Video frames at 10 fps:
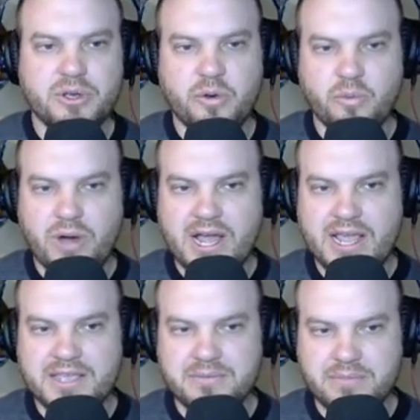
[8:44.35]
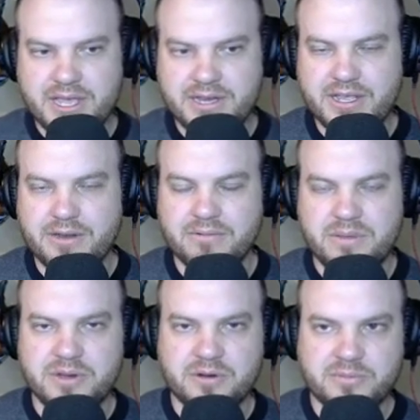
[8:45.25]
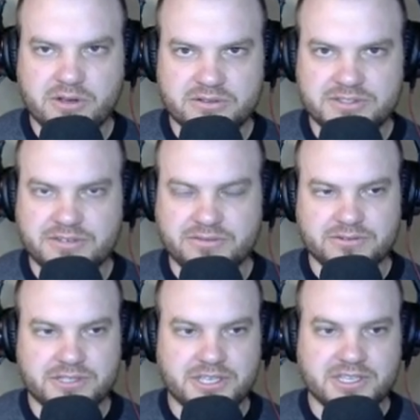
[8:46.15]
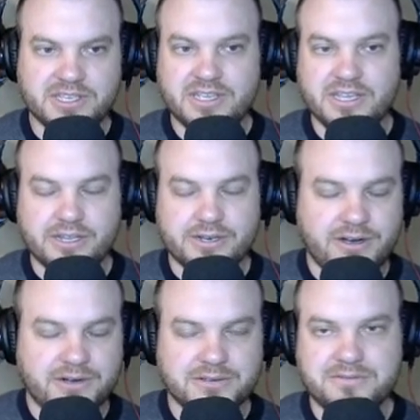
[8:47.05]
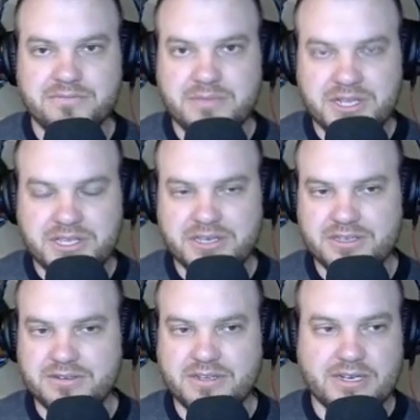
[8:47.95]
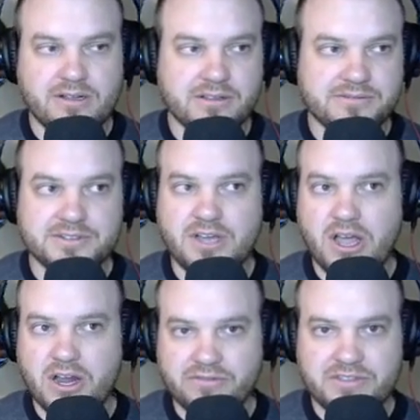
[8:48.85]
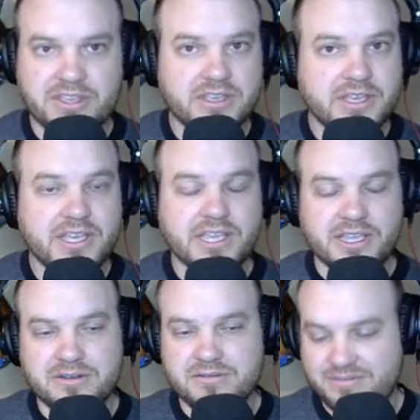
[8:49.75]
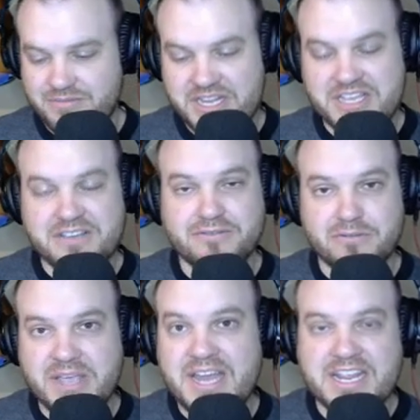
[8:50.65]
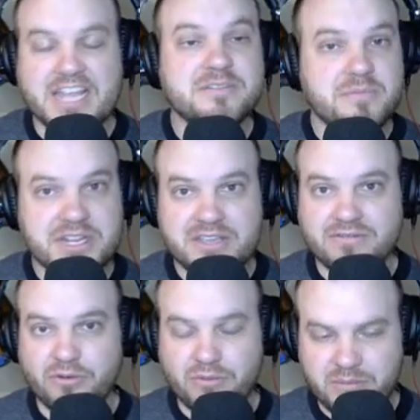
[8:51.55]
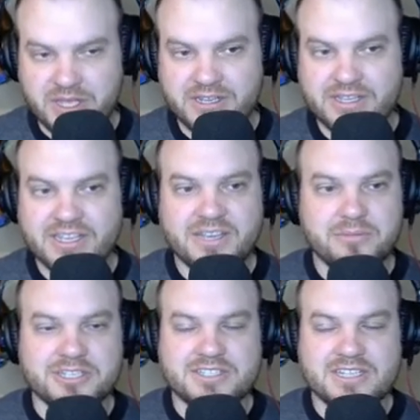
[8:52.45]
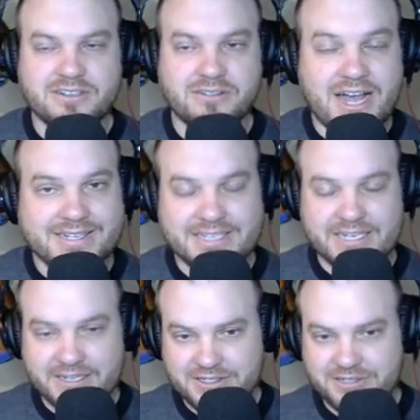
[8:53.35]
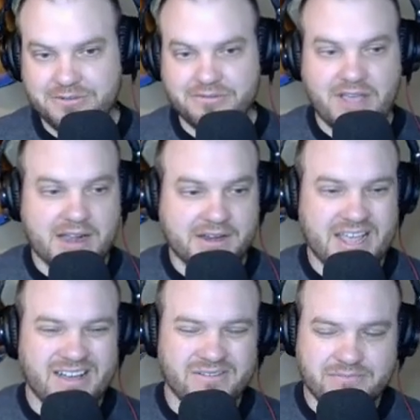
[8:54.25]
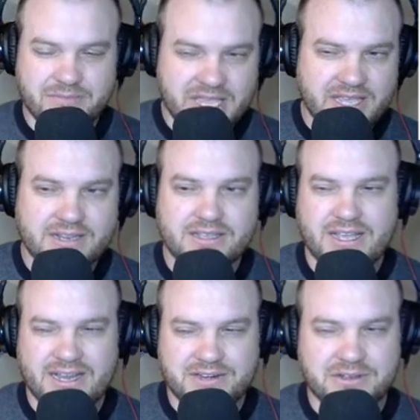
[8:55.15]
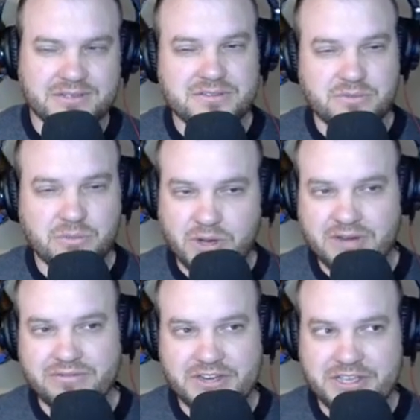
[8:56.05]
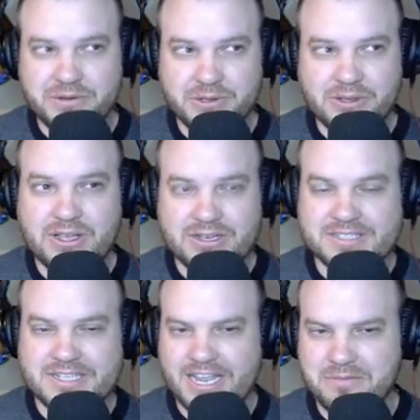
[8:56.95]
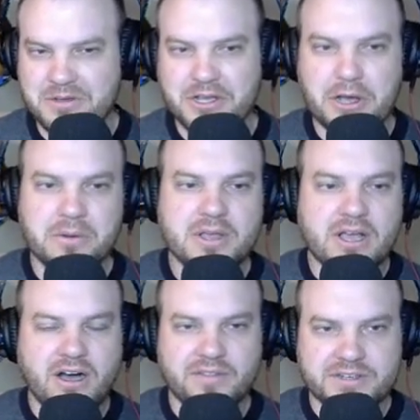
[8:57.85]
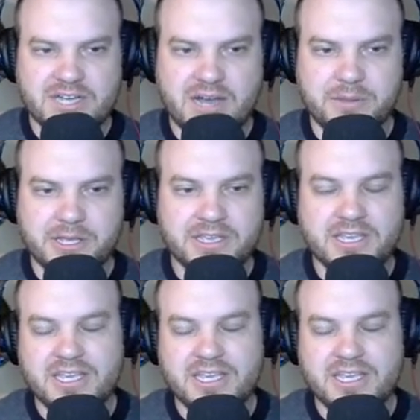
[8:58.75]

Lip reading: why men and women are posed differently in all of media, in all of photography, in media for men and media for women, because that's a lot to get into. And in fact, I have made, at least one video a long time ago on the topic.